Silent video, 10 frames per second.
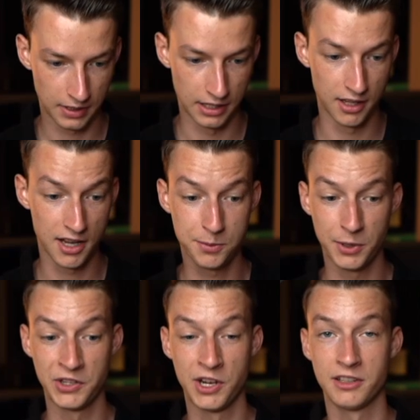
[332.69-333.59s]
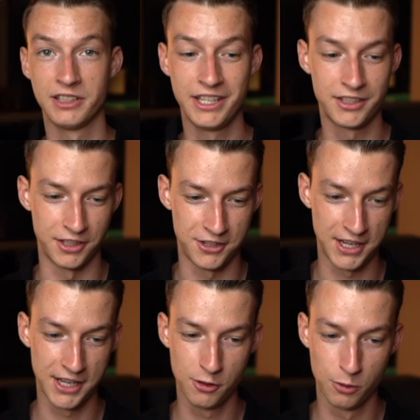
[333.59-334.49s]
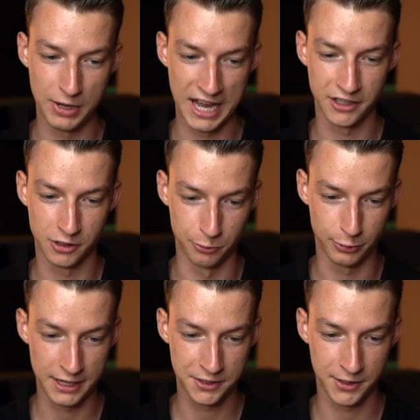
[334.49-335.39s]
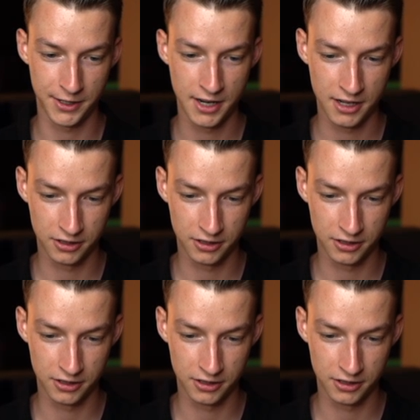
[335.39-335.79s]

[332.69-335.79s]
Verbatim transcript: And last but not least, the single band compressor.